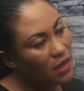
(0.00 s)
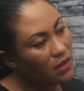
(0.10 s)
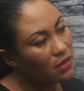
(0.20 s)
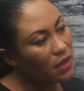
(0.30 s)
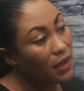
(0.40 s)

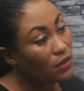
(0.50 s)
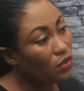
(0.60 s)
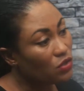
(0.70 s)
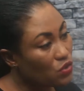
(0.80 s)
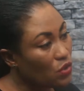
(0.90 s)
And
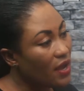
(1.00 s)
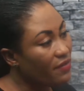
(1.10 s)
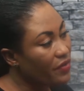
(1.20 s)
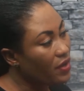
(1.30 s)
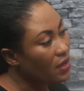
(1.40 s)
also
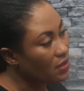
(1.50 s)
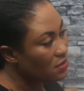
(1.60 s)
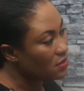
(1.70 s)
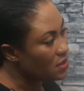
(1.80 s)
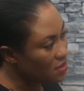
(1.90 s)
Africa
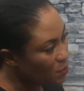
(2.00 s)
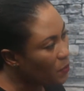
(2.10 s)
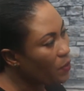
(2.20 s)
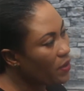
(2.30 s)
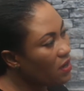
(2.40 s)
in
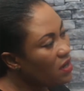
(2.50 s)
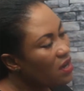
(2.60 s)
diaspora.